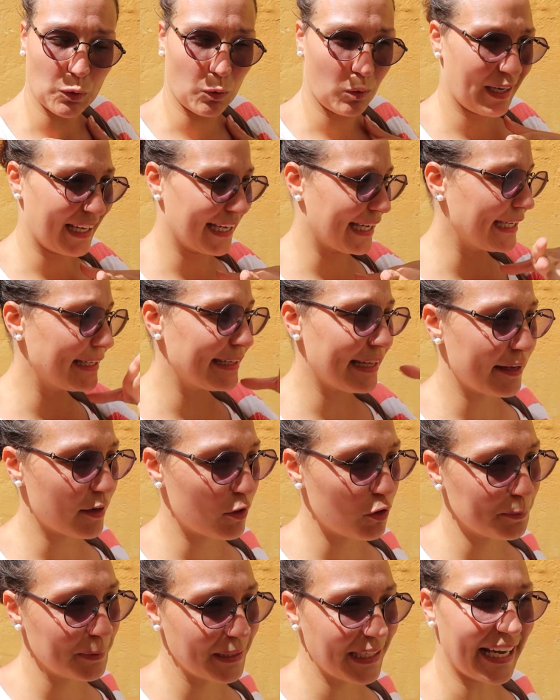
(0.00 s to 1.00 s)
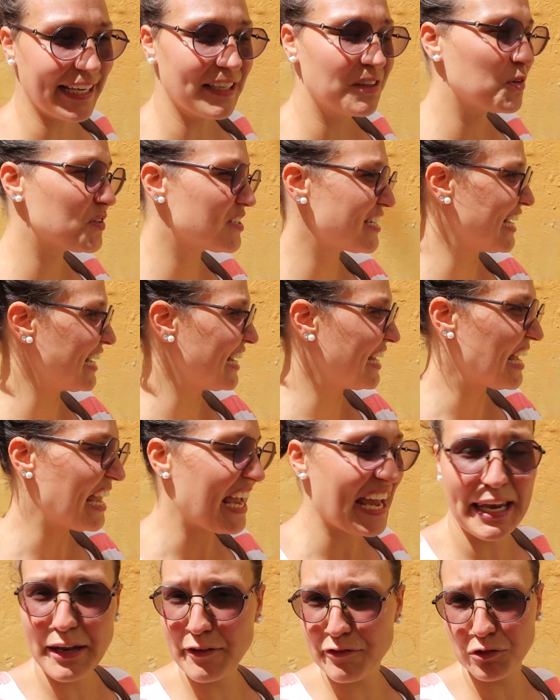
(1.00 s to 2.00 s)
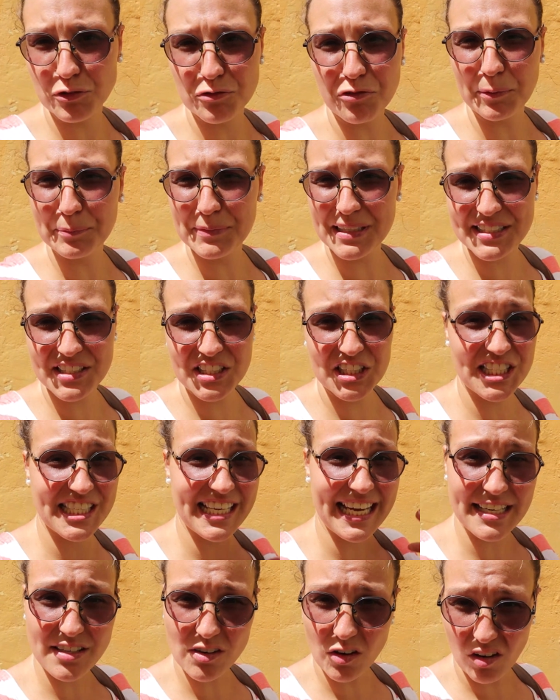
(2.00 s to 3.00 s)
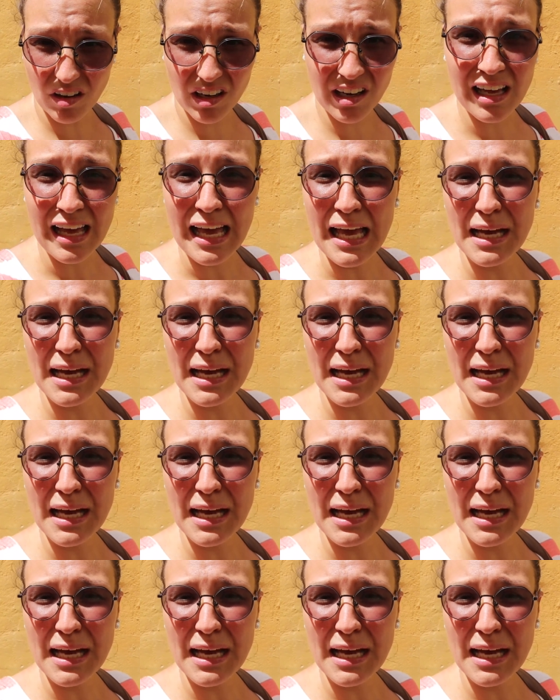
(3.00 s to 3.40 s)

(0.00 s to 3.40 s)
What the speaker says: Like in Nairobi, I don't take any food from the streets at all,